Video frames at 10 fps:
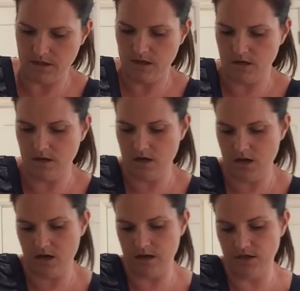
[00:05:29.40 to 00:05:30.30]

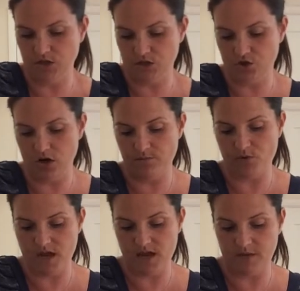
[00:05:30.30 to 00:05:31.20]
Okay, and then just try and
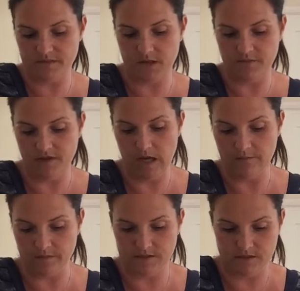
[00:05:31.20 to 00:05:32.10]
break up some of the
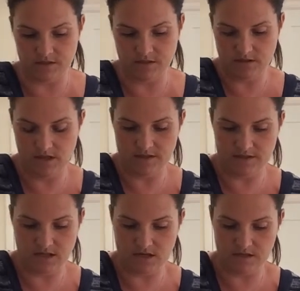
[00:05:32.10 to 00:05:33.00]
lumps
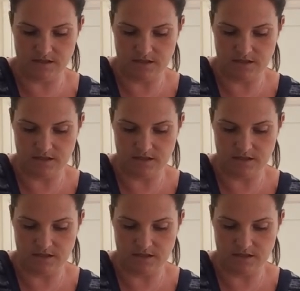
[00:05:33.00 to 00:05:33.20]
inside.